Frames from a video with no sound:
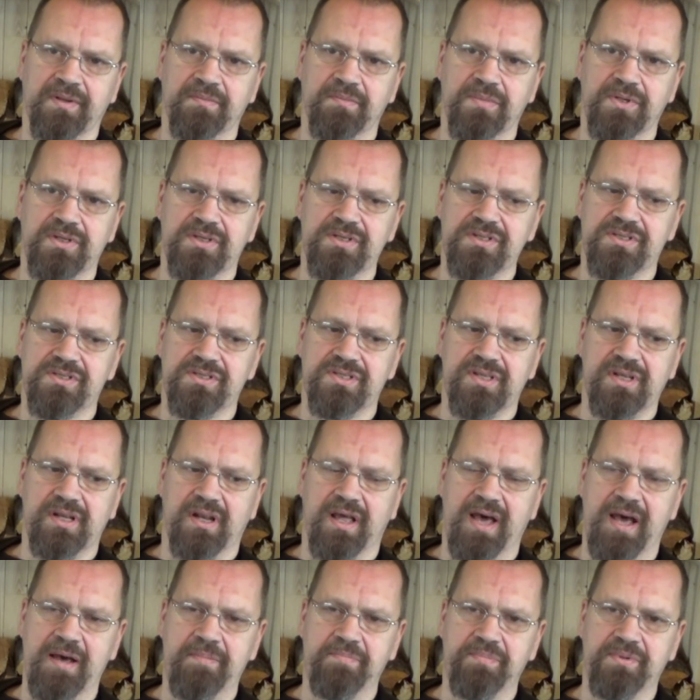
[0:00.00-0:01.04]
But it still
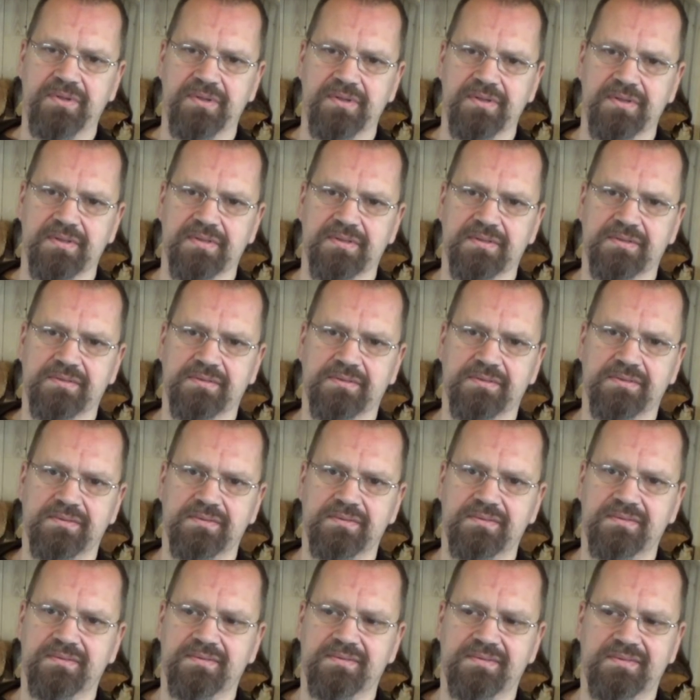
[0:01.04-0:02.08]
happened.
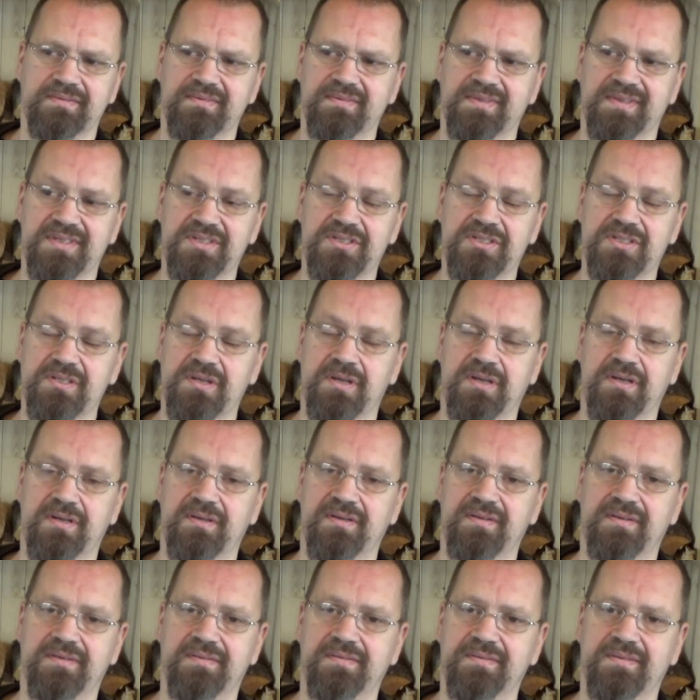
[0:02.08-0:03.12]
It's,
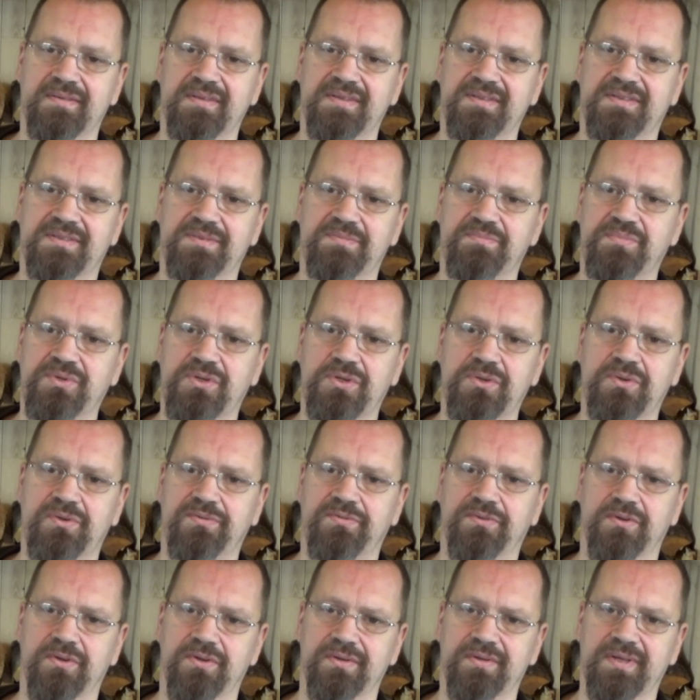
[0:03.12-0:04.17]
uh, it's
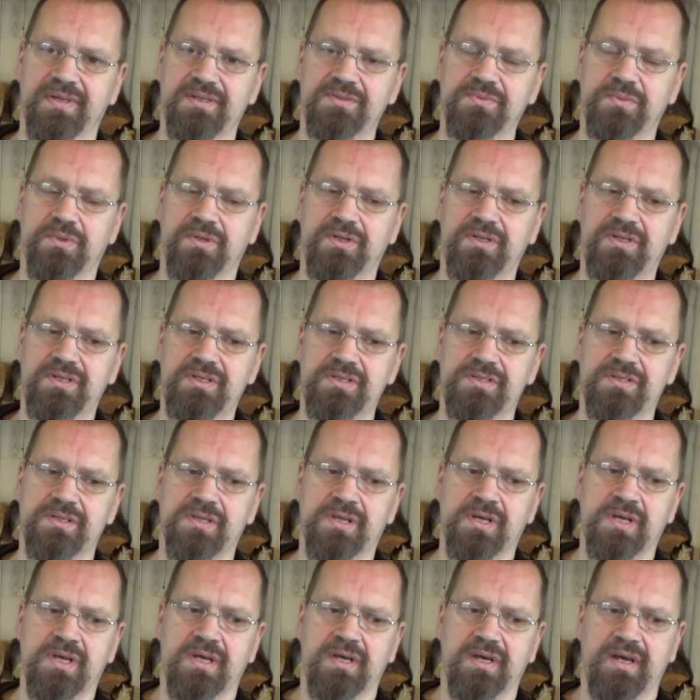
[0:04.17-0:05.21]
beautiful. That's what it is.
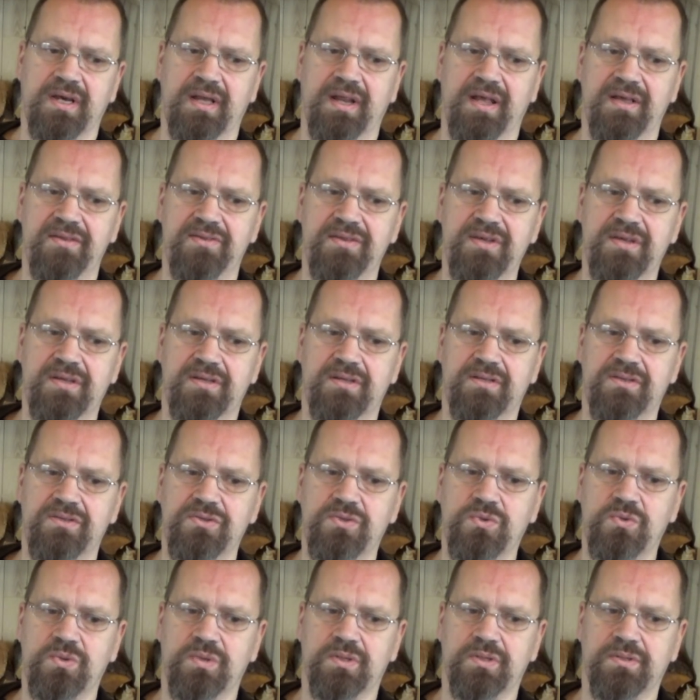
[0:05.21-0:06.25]
And I think
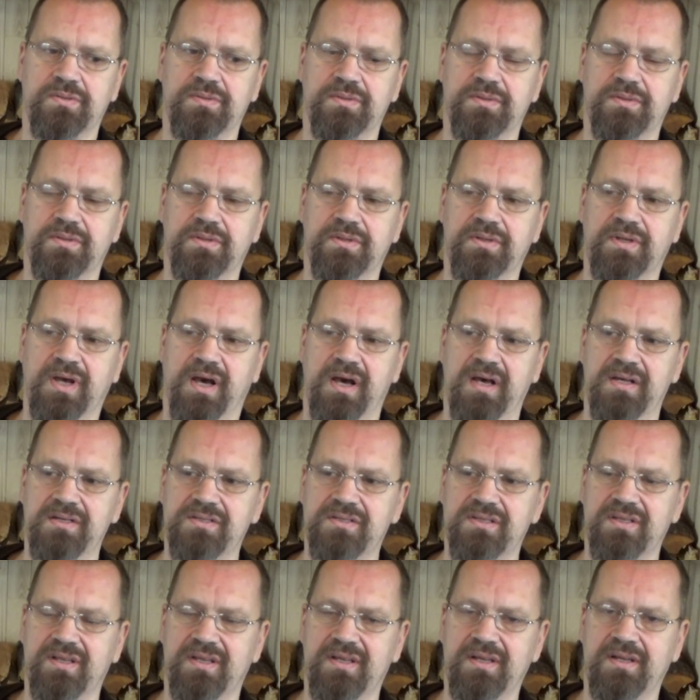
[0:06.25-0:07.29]
you guys
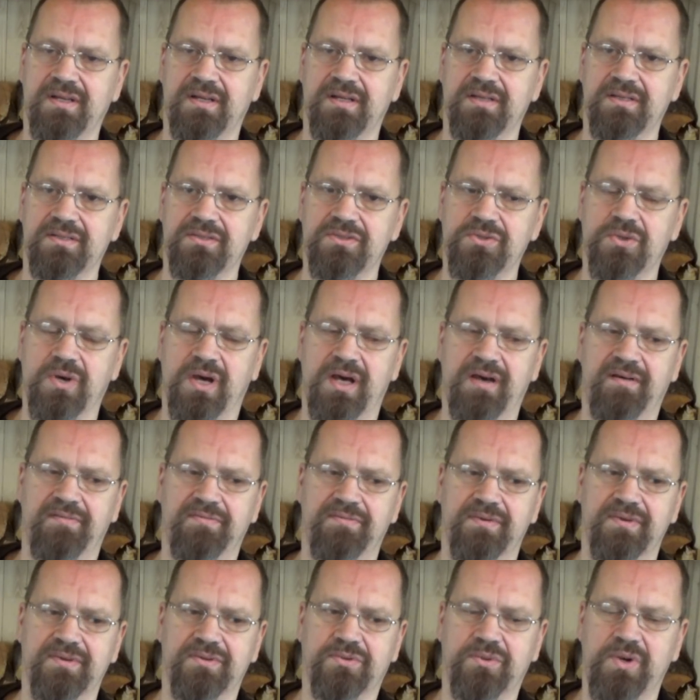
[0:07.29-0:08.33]
in England, you
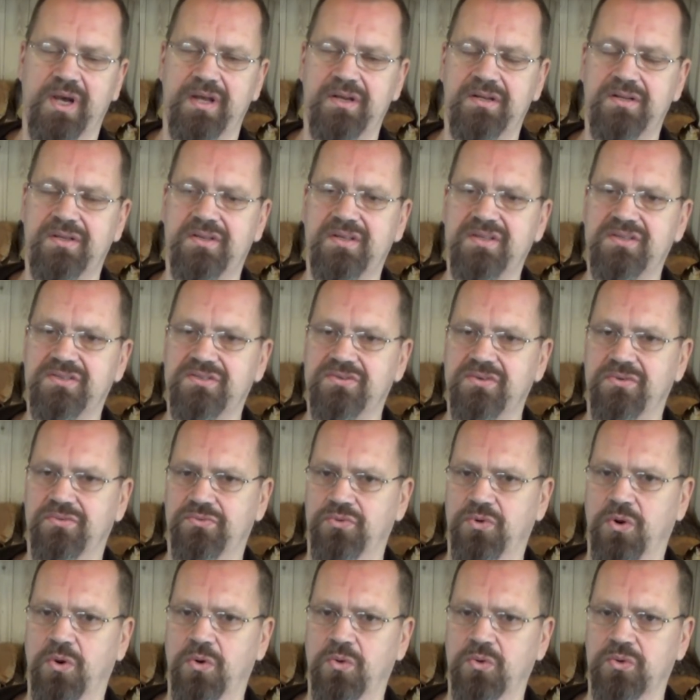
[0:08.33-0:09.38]
have created this
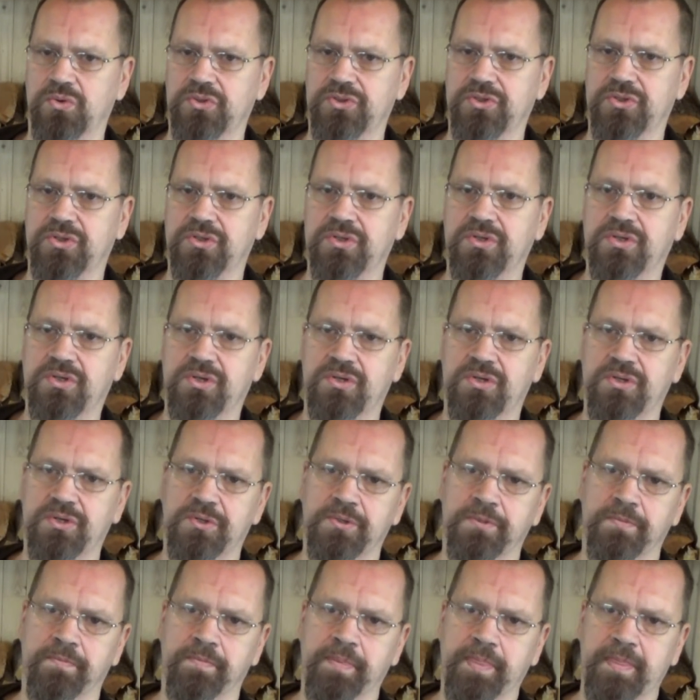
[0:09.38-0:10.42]
road
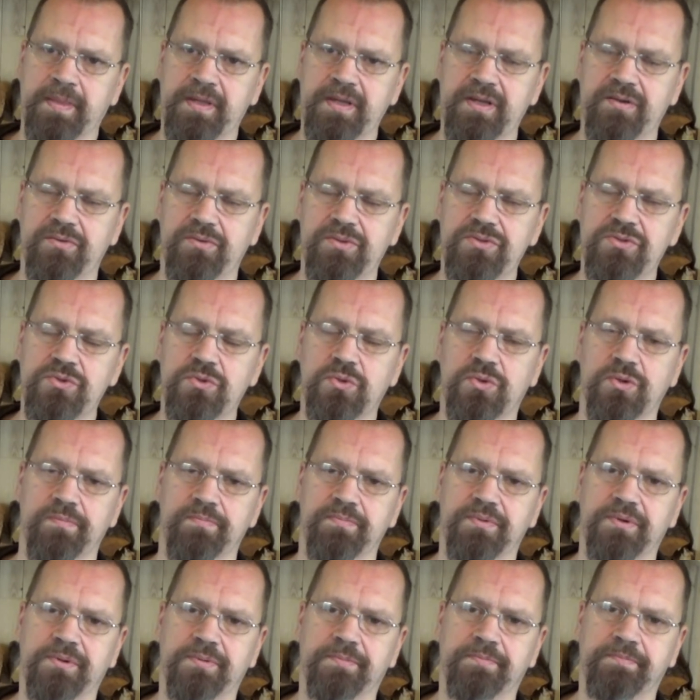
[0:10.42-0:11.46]
here in Europe.